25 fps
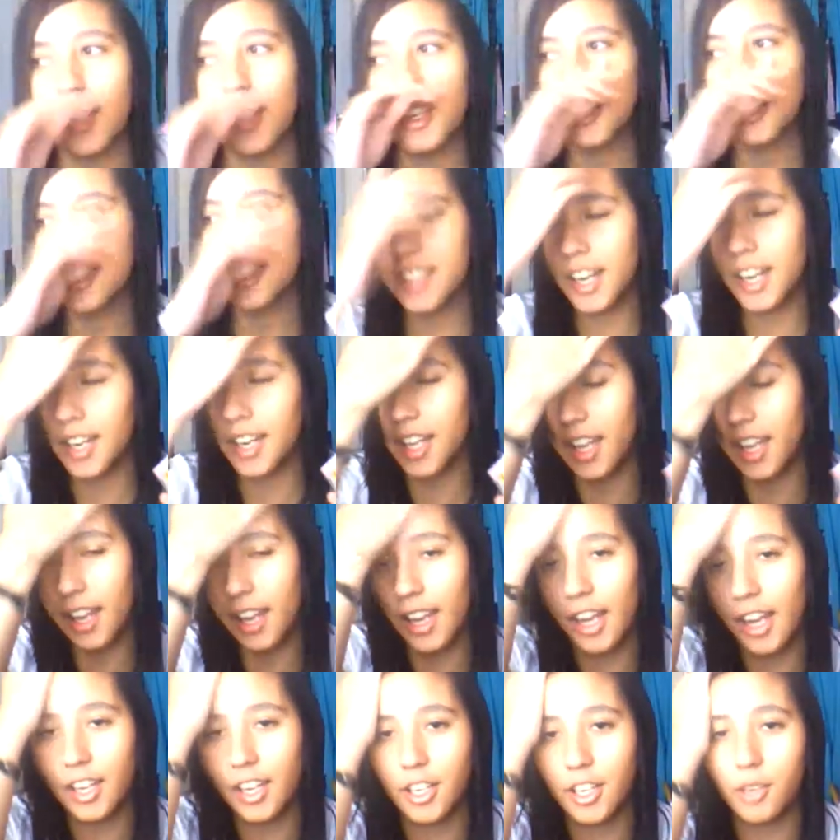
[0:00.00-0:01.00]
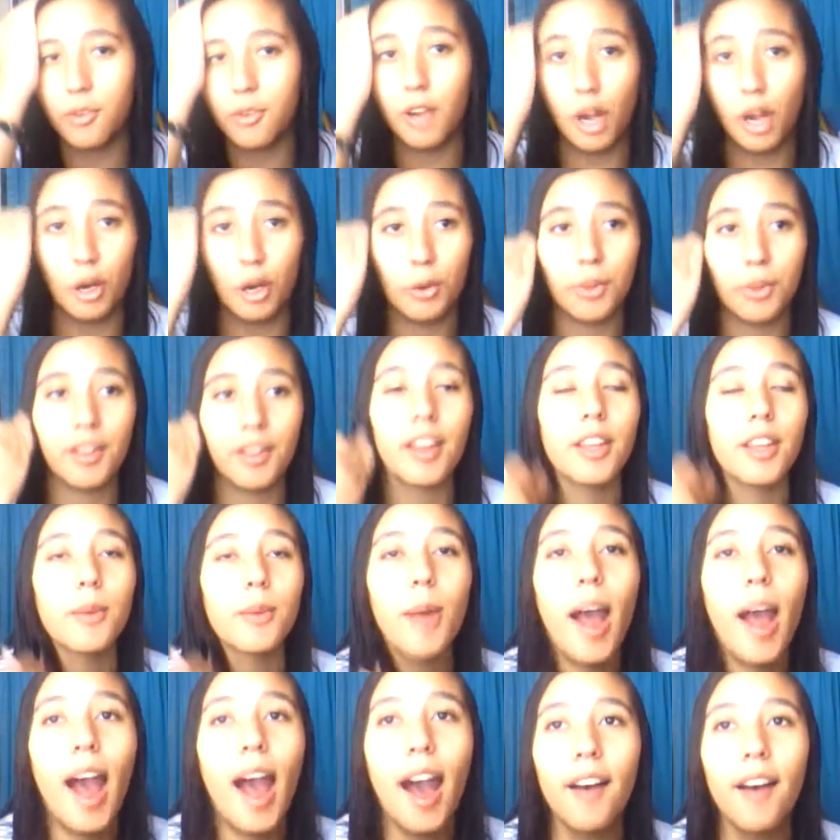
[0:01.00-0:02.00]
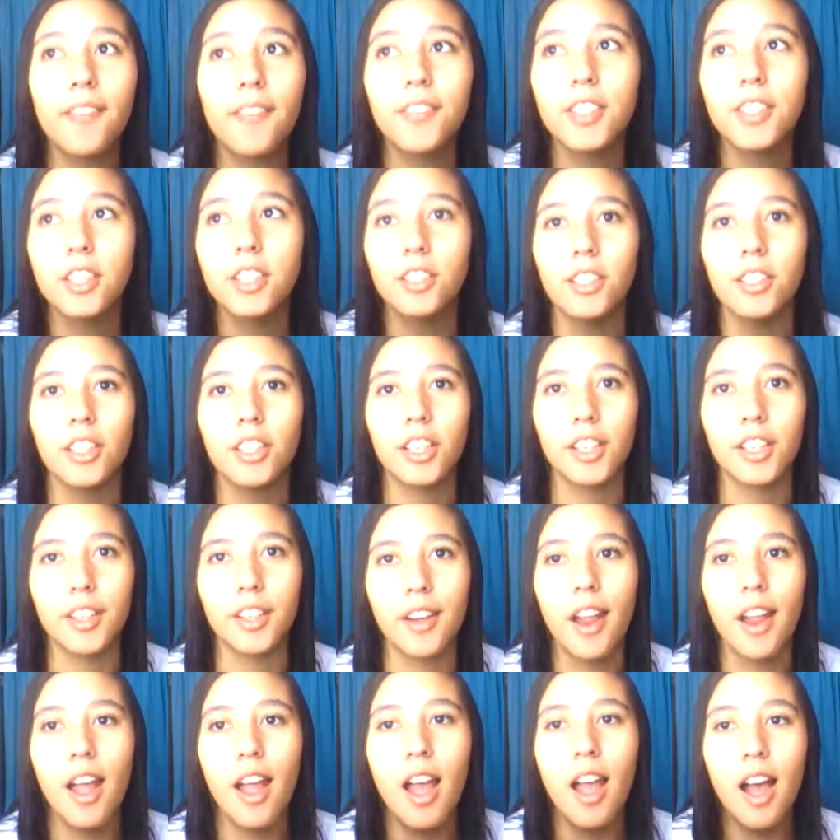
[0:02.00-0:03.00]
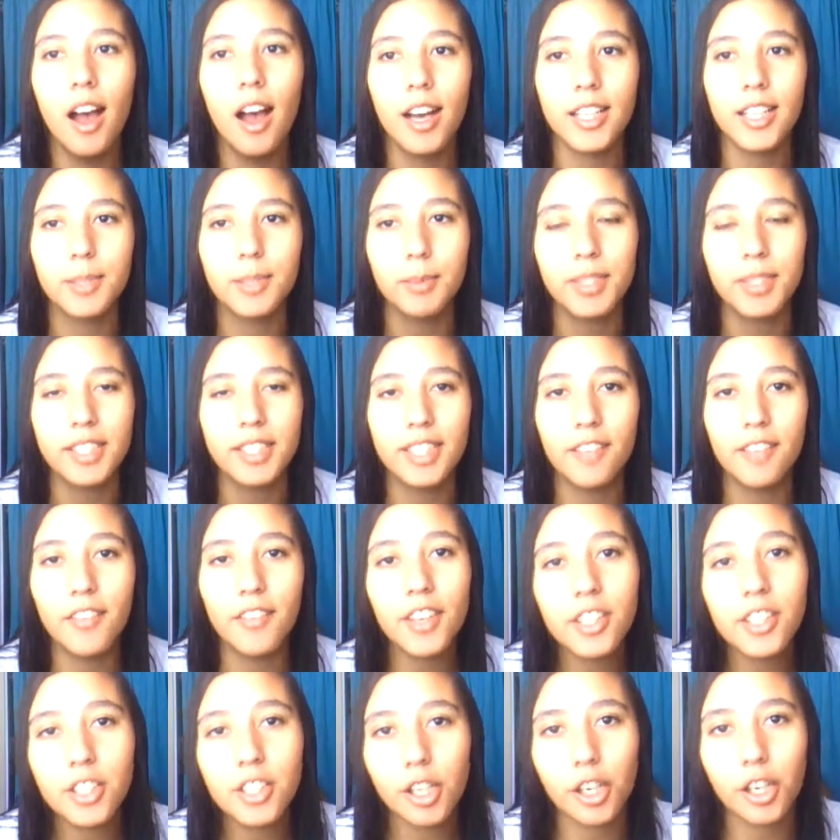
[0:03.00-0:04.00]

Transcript: when you're studying and you know that you have to learn a specific